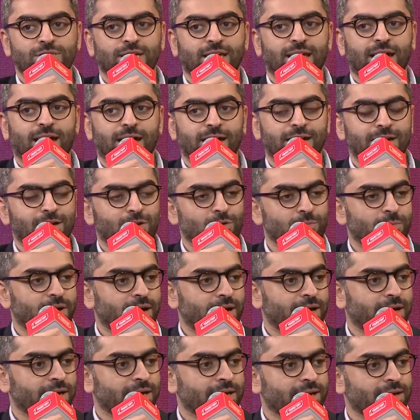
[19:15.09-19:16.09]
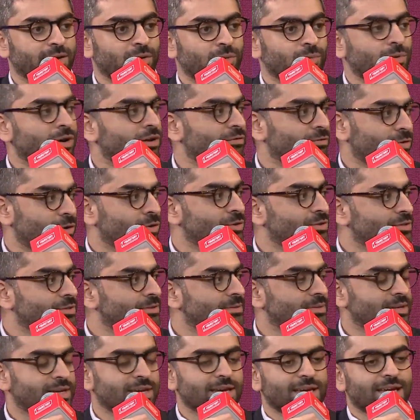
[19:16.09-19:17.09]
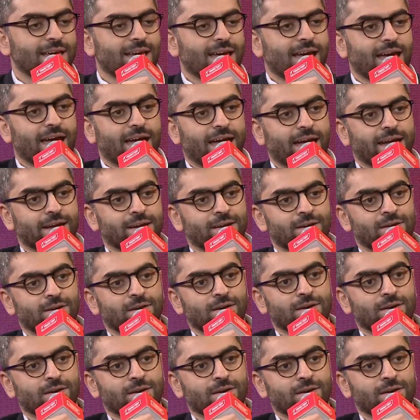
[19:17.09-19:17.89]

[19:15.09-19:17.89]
AI into my workflows. And